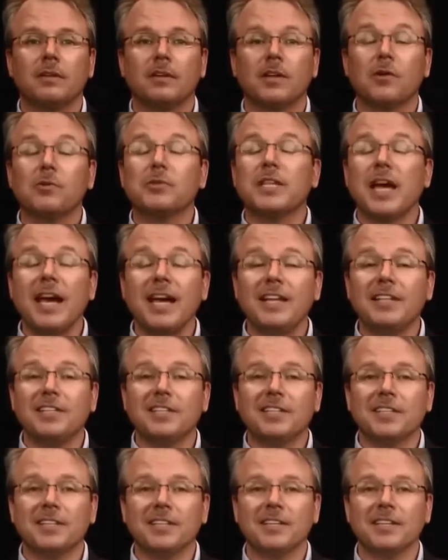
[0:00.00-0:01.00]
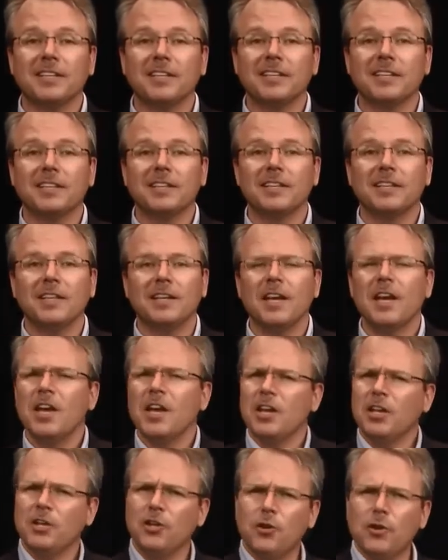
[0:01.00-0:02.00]
There was 8.
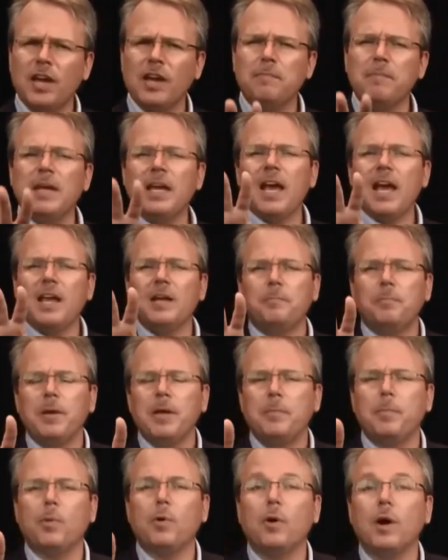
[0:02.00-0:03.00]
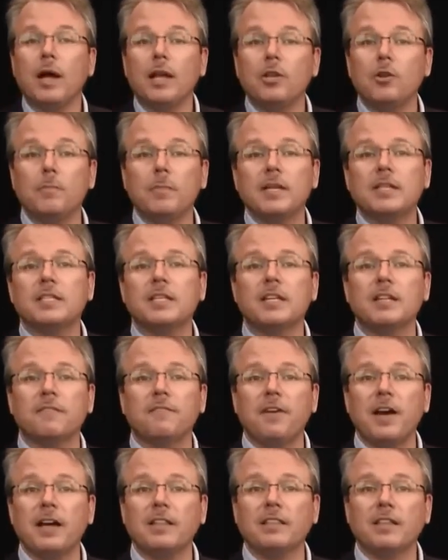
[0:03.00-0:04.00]
You give me 8 people, and you mix in the
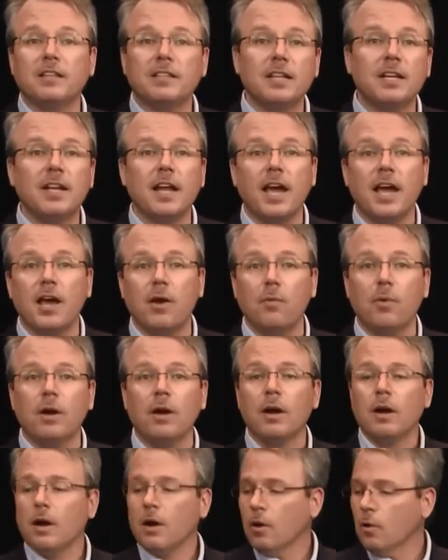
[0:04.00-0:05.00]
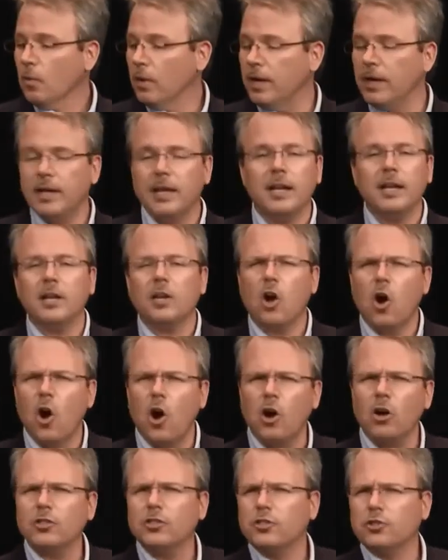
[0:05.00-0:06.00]
fact that today we can get in
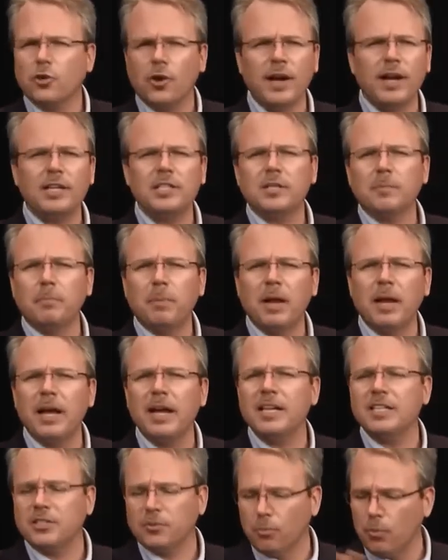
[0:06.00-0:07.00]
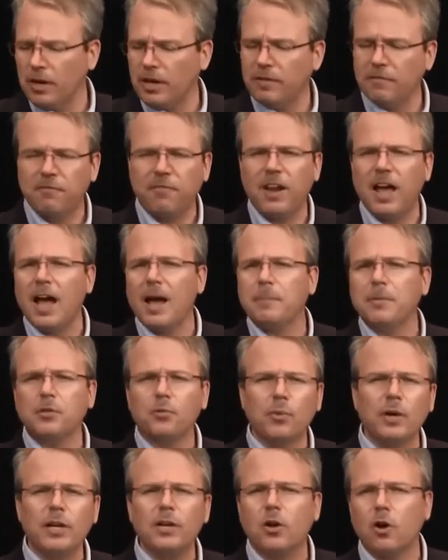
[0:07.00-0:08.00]
cars, trains, and planes, and we can fly
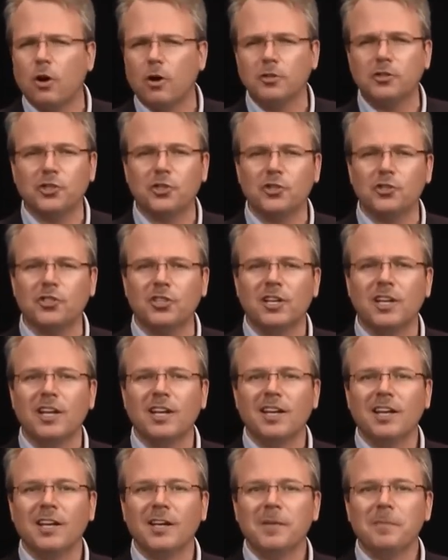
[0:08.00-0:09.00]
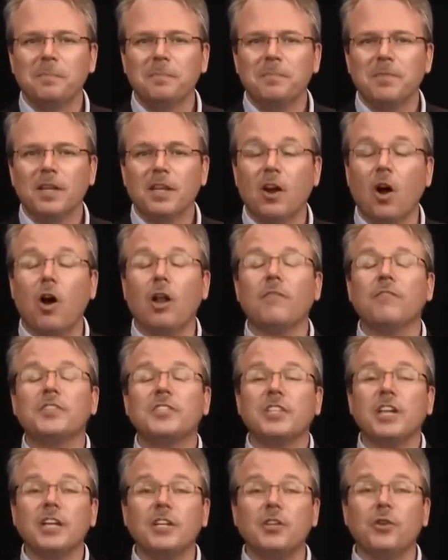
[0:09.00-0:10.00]
between cultures, and all of a
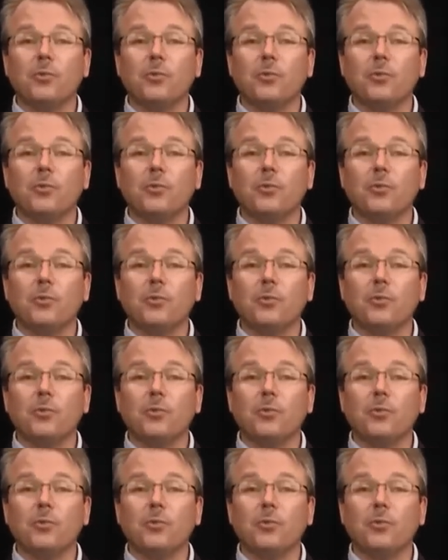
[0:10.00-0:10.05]
sudden